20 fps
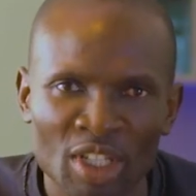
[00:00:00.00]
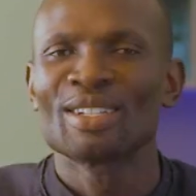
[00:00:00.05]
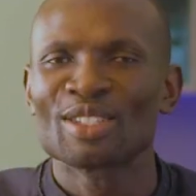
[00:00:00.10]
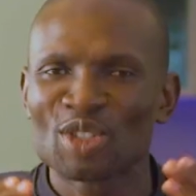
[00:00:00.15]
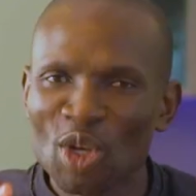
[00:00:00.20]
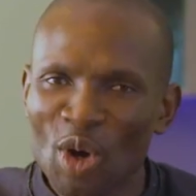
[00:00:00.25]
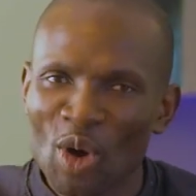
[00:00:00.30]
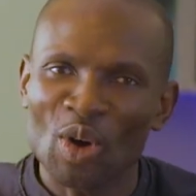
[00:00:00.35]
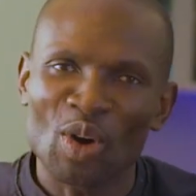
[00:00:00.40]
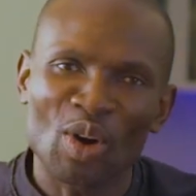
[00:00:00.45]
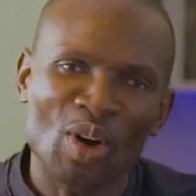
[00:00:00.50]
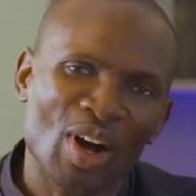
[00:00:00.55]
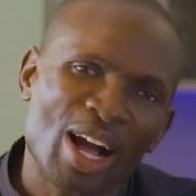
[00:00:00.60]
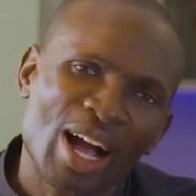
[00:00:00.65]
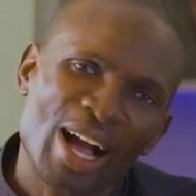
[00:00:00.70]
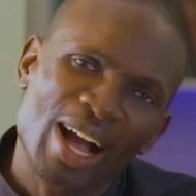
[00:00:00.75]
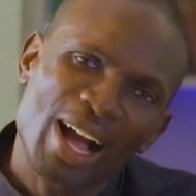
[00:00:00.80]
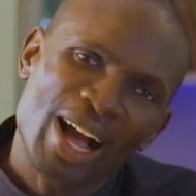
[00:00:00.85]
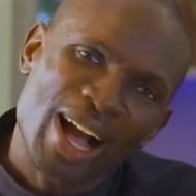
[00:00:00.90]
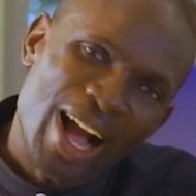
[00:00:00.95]
So,
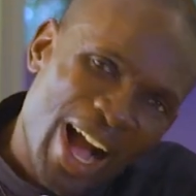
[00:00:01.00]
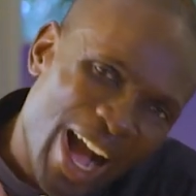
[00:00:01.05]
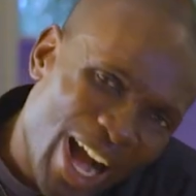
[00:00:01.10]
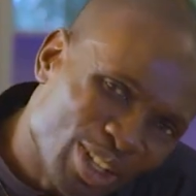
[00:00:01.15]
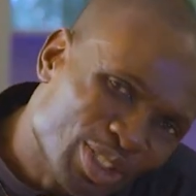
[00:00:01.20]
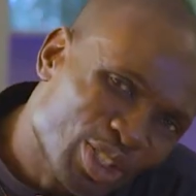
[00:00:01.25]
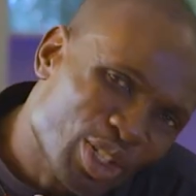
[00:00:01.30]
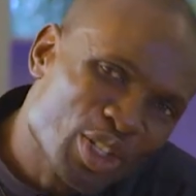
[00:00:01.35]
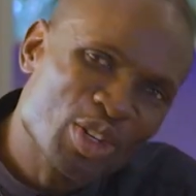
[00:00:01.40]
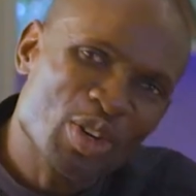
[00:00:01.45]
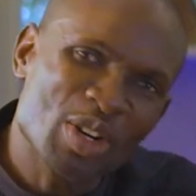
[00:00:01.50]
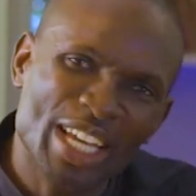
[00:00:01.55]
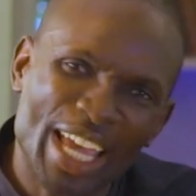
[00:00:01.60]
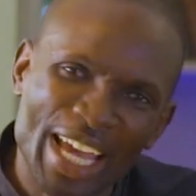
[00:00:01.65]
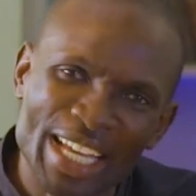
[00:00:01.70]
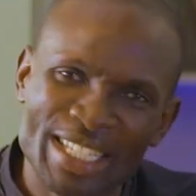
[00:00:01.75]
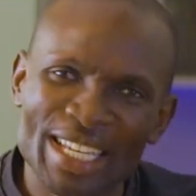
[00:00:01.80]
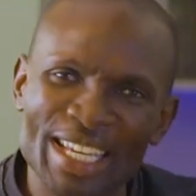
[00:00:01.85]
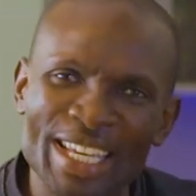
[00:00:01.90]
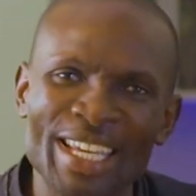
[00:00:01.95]
how do you
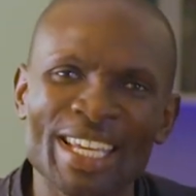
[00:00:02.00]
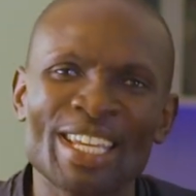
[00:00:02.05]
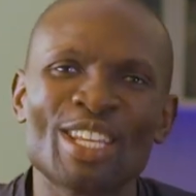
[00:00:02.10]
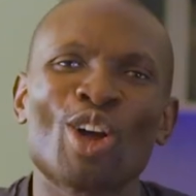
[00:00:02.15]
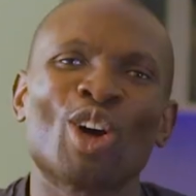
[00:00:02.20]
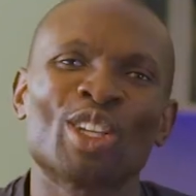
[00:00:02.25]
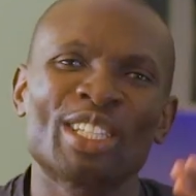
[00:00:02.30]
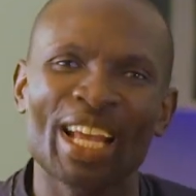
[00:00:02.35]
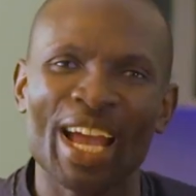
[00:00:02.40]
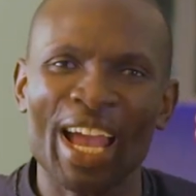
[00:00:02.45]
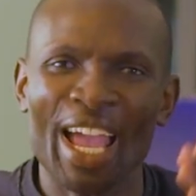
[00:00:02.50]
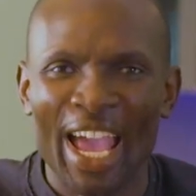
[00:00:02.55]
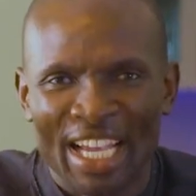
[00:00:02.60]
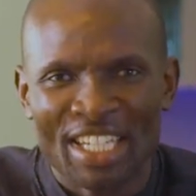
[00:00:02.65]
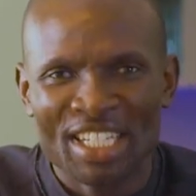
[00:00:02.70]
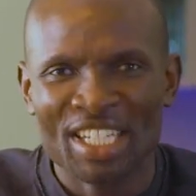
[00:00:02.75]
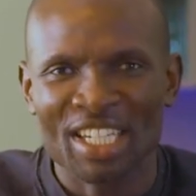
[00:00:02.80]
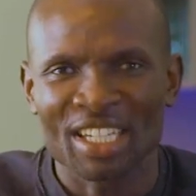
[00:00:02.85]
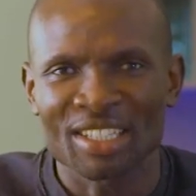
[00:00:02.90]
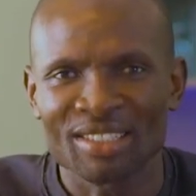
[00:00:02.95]
get in on the
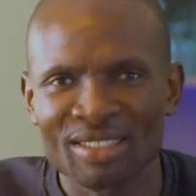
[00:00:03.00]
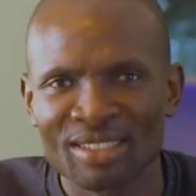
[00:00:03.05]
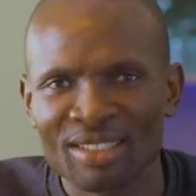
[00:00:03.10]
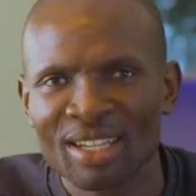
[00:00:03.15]
action?